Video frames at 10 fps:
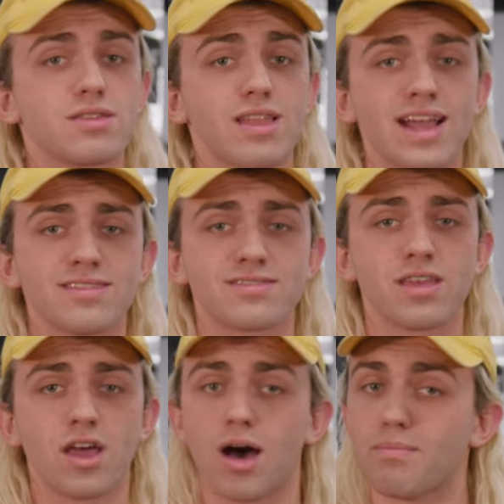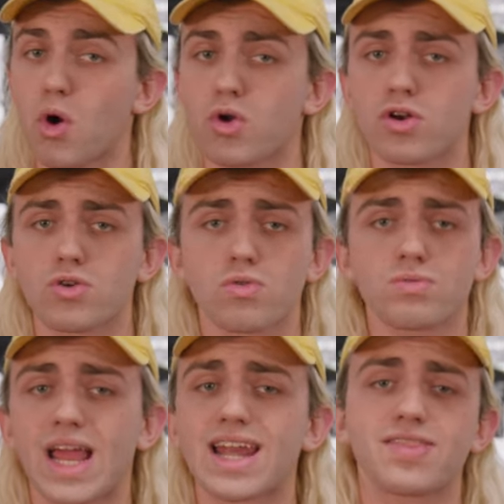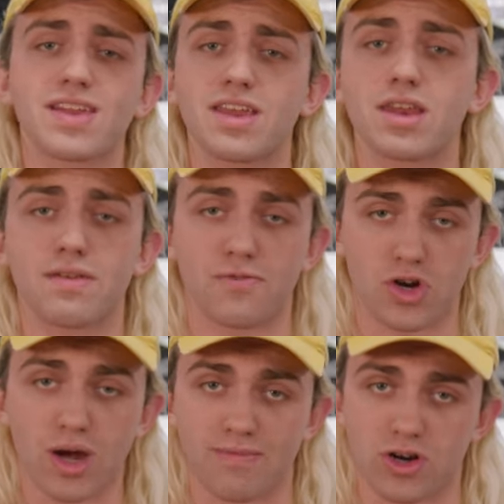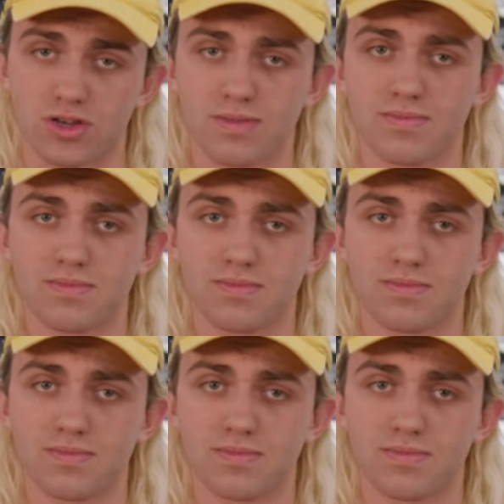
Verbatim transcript: lights, a motor, or anything needed for comfort.